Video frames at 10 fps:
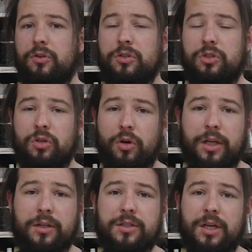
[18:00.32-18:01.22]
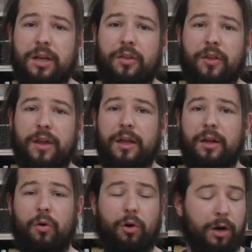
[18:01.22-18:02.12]
enjoying this kind of thing
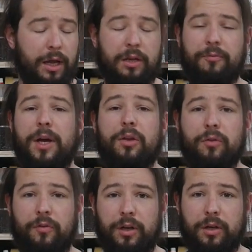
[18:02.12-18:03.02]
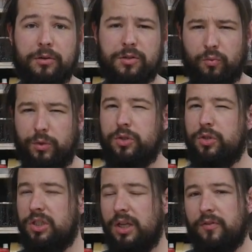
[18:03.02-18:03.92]
or any of my other videos, which you
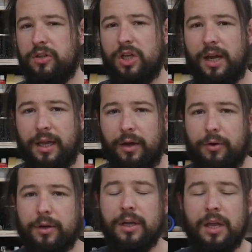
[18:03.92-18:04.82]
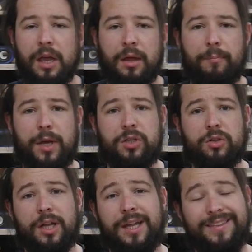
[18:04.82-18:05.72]
should definitely check out, make
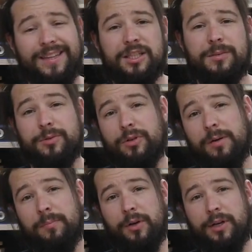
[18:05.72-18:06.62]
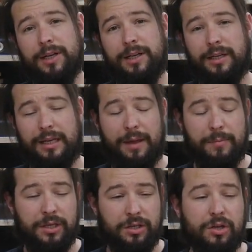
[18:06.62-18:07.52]
sure to hit that subscribe button. Let
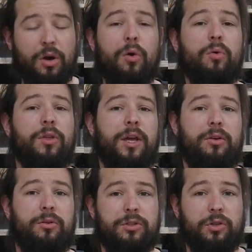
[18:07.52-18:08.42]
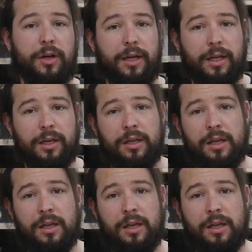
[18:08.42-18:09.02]
me know that you're enjoying it.